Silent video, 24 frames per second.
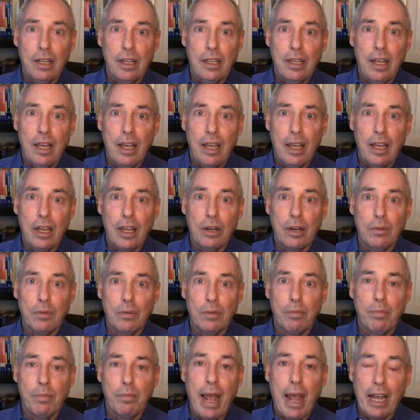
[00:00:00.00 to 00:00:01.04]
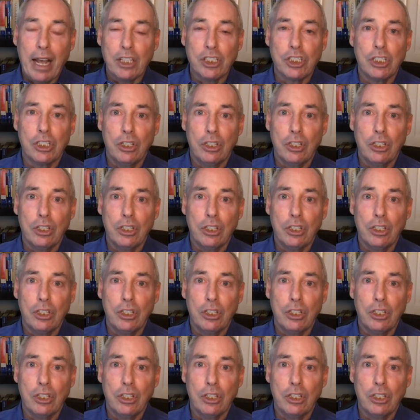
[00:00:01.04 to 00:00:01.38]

can pass a